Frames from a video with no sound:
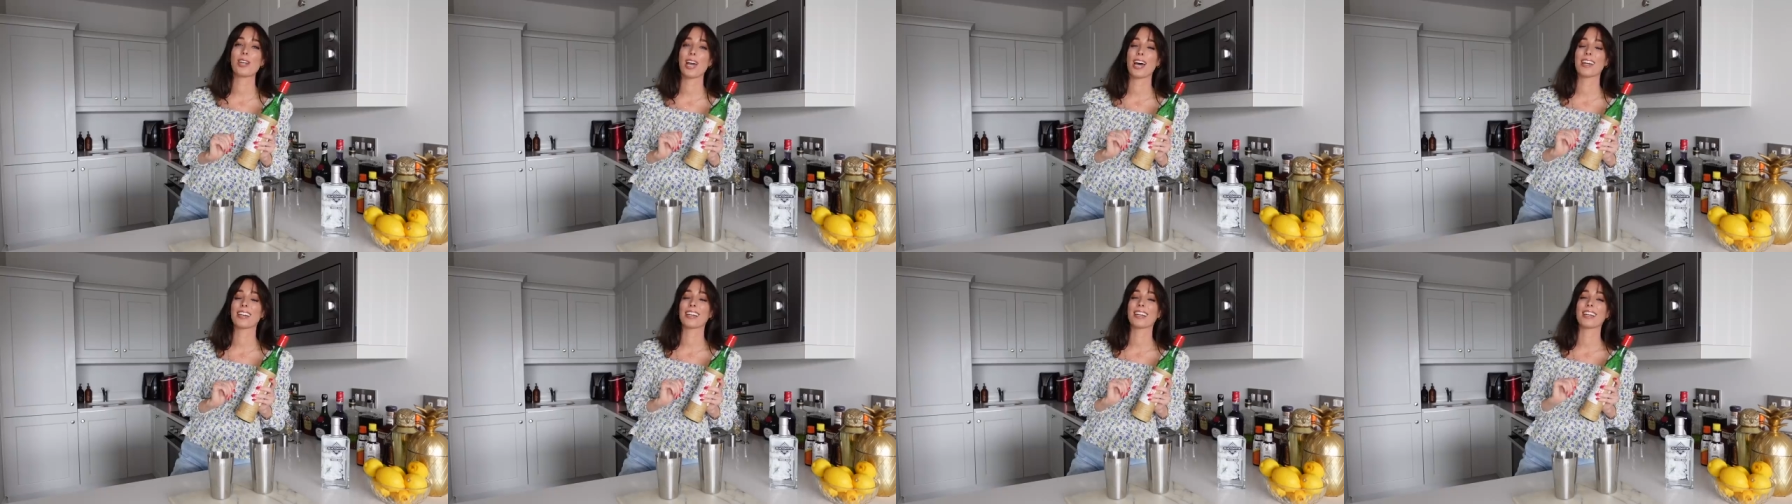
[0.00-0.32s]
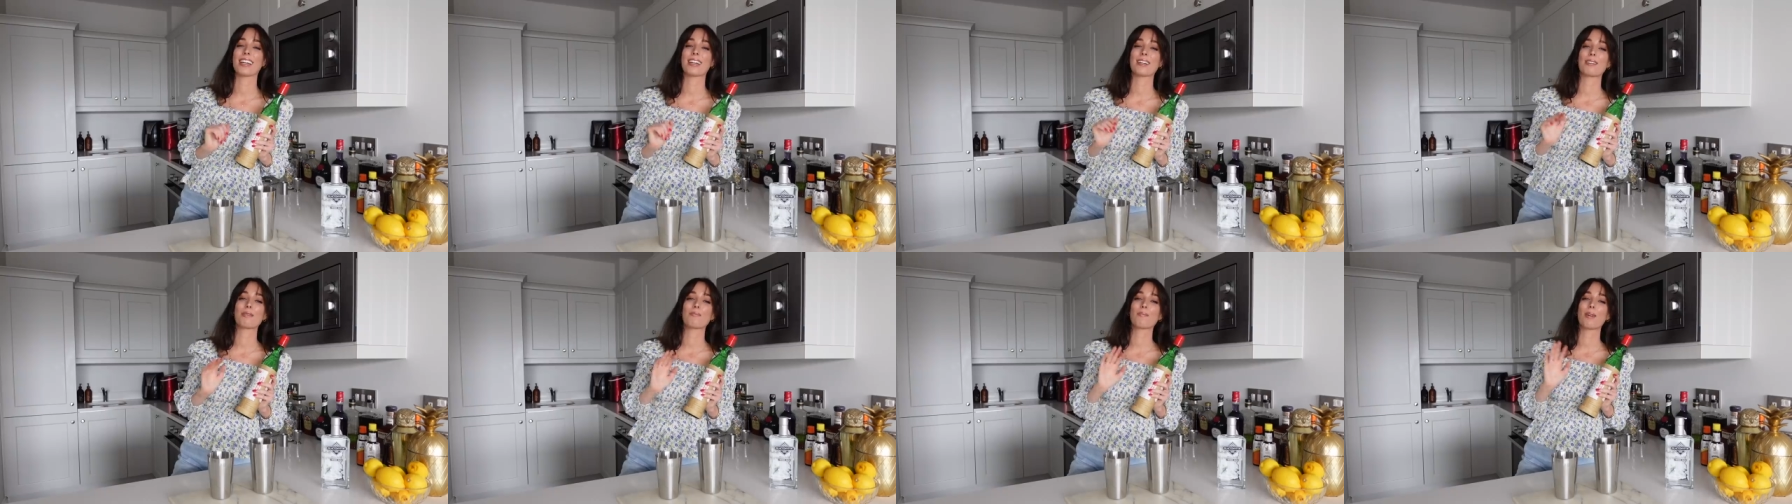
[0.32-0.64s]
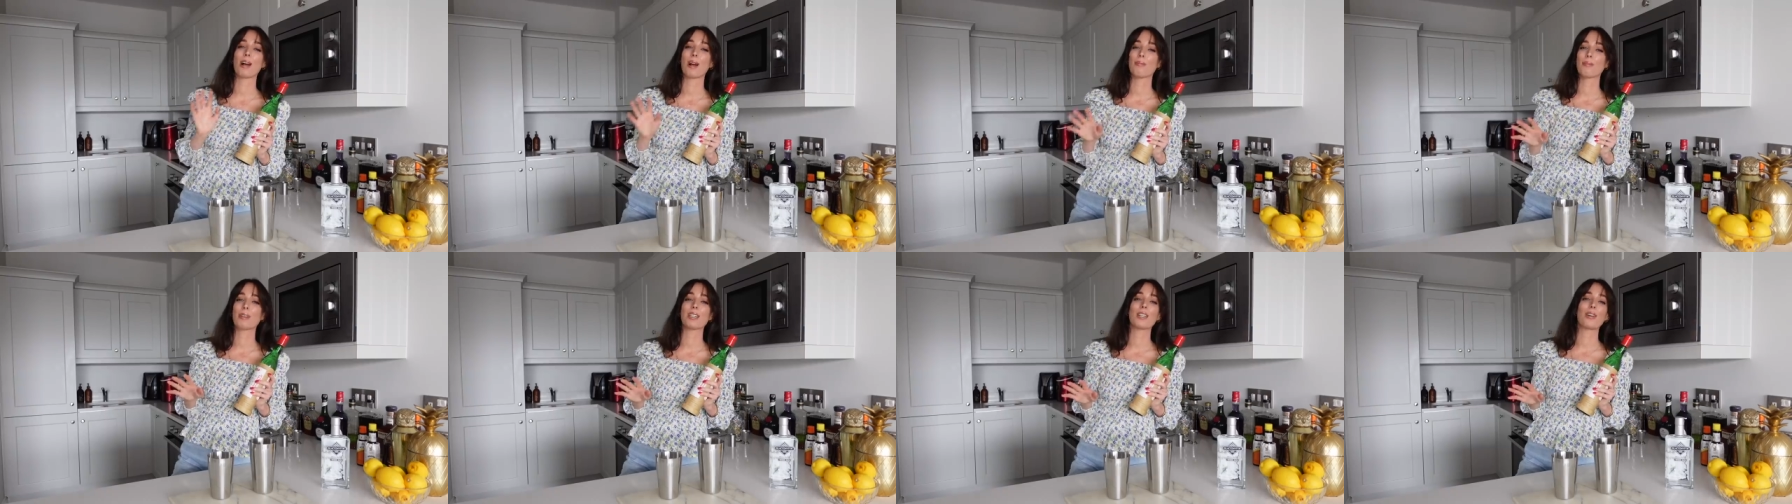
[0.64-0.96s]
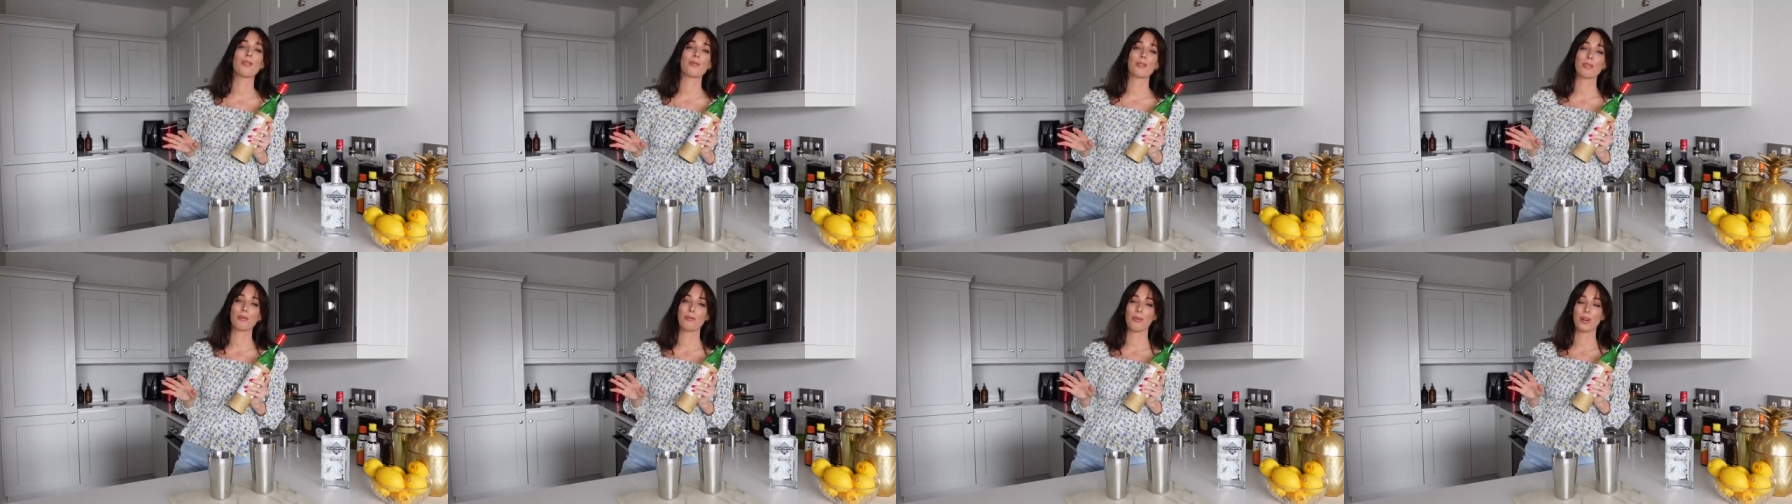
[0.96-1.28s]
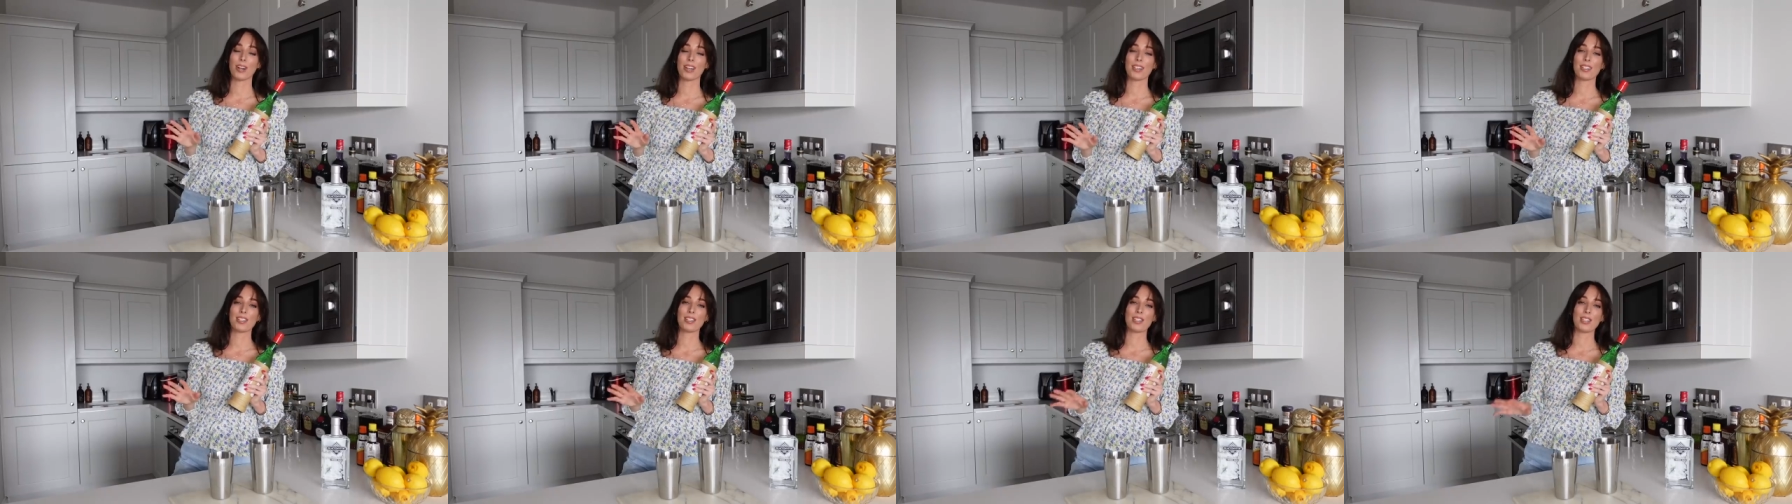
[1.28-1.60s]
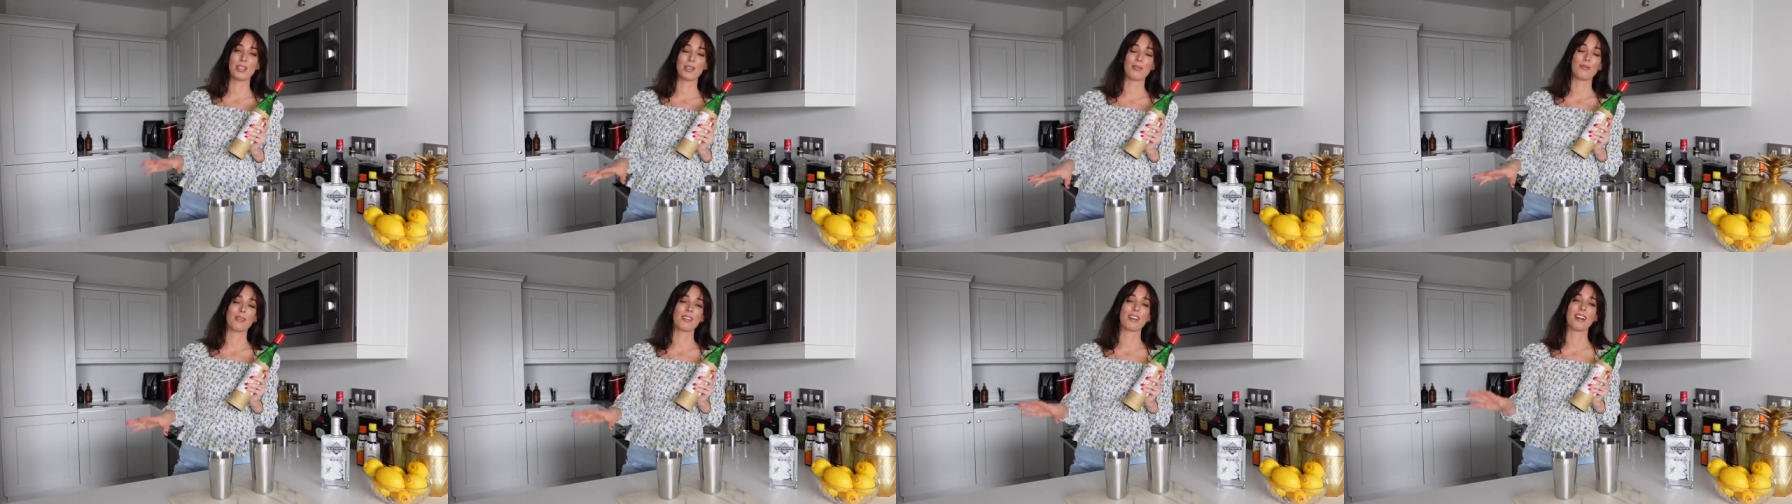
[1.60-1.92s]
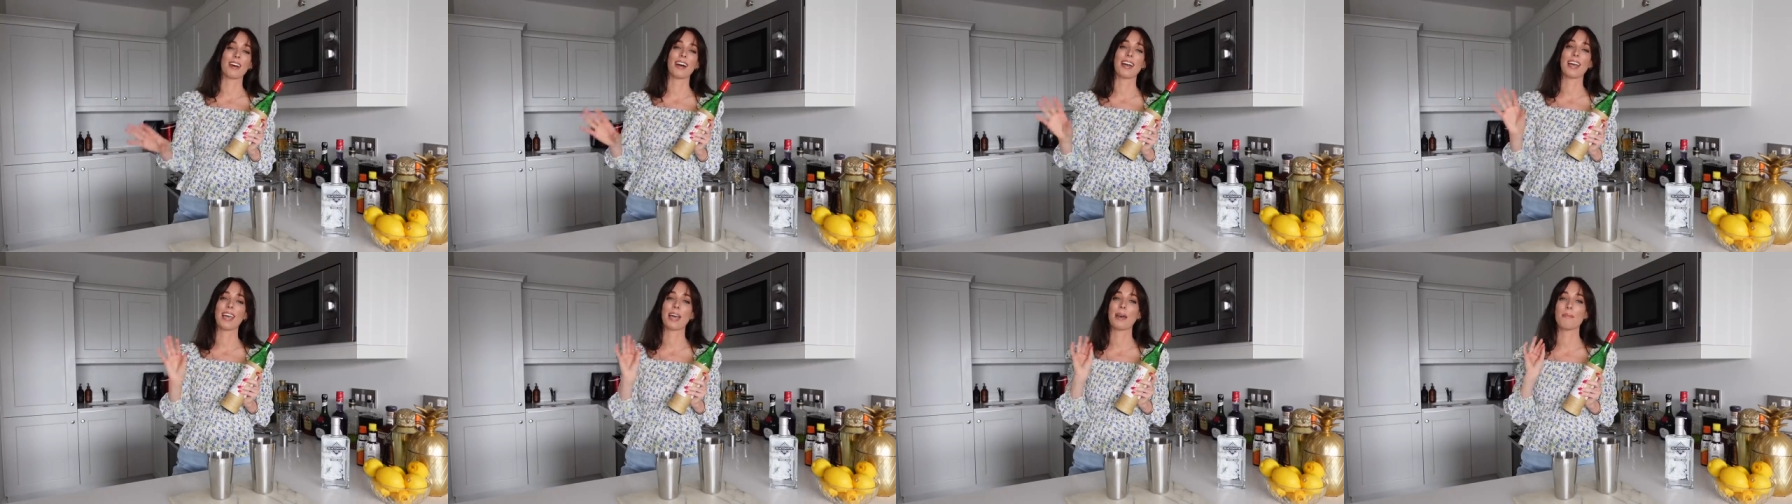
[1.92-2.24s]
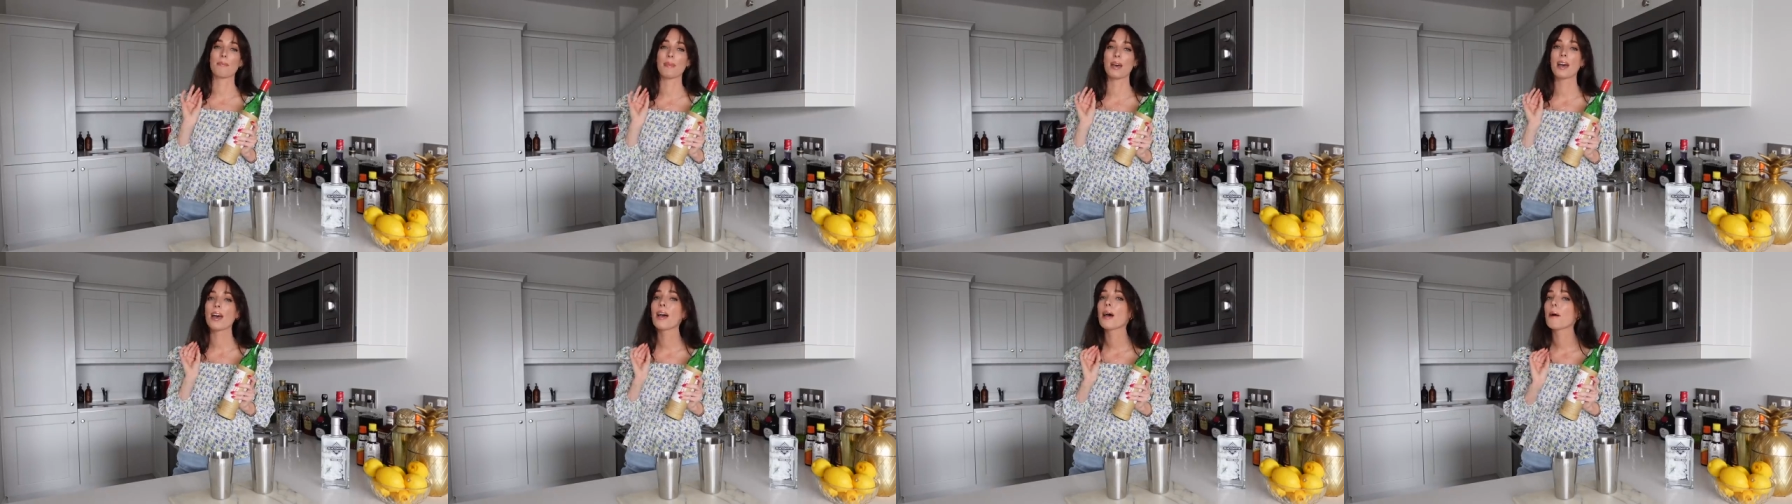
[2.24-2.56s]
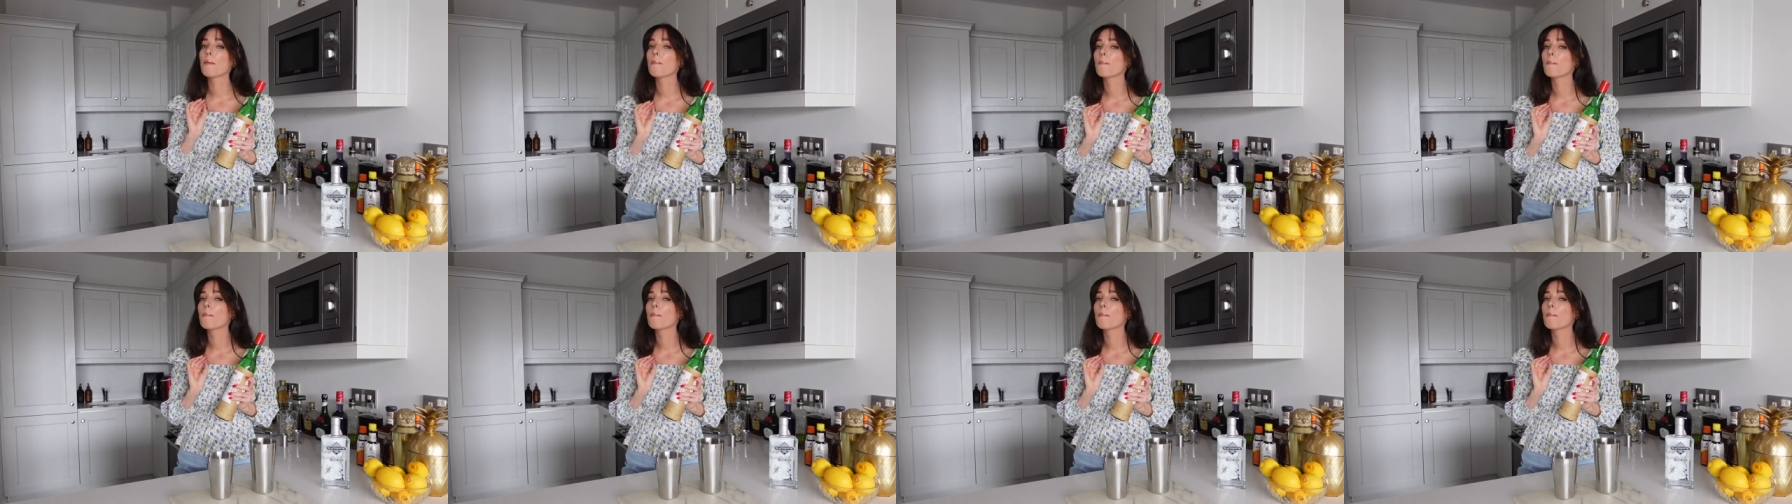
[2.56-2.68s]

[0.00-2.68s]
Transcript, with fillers: channel, it is probably no surprise to you that I am